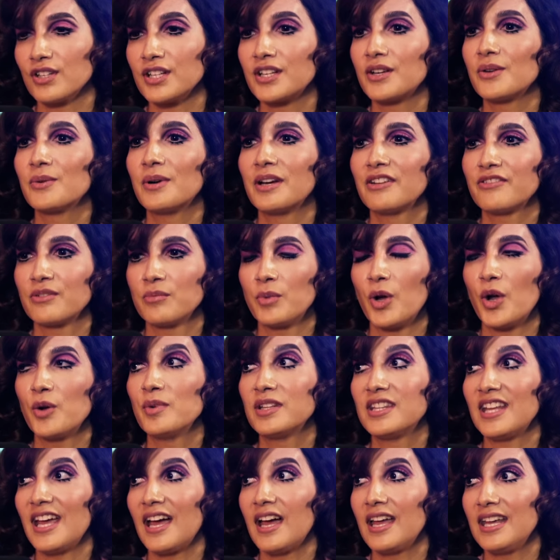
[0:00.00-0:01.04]
running away from home
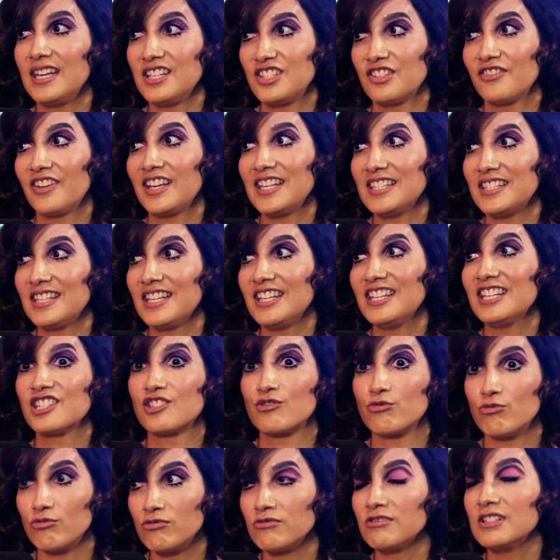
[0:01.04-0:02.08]
at the age of 18
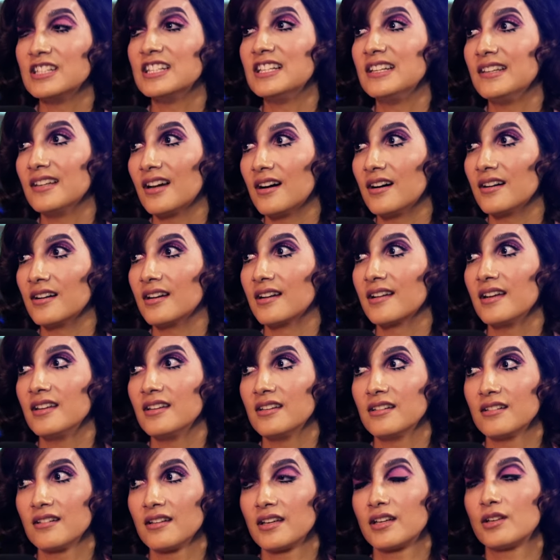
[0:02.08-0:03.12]
is really young
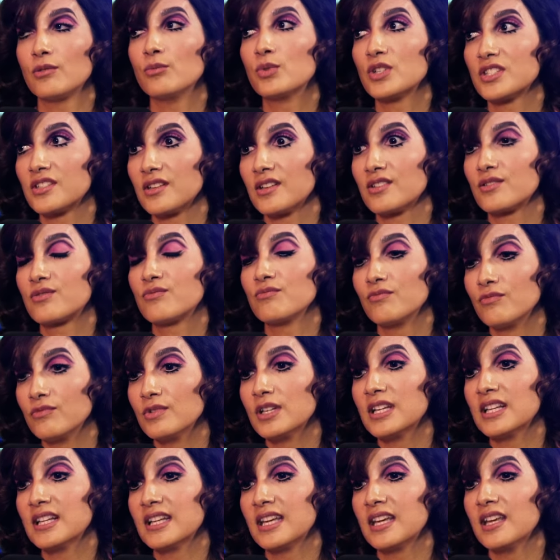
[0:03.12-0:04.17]
and like it was a
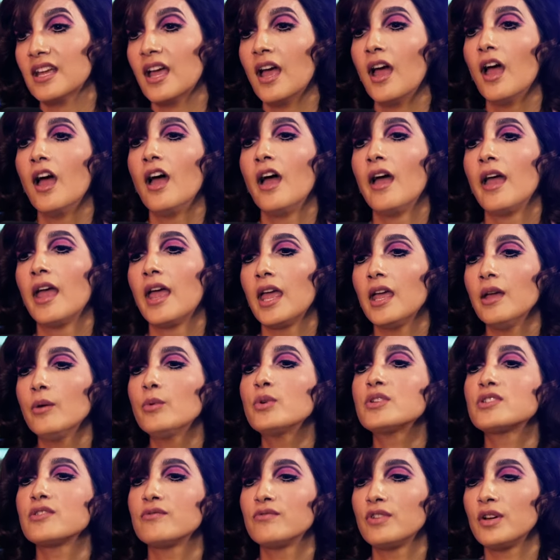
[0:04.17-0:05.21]

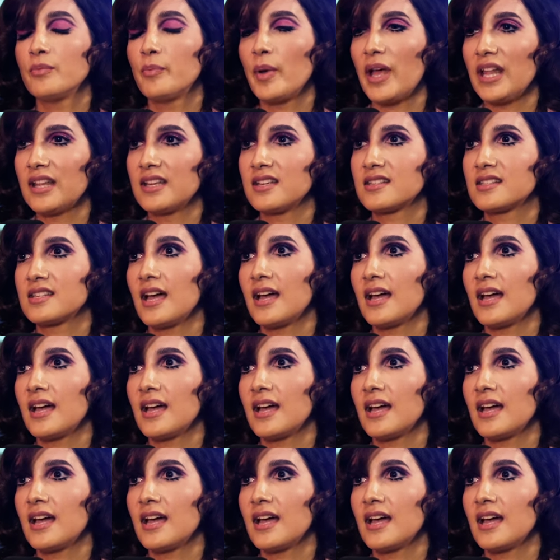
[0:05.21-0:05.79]
rebellious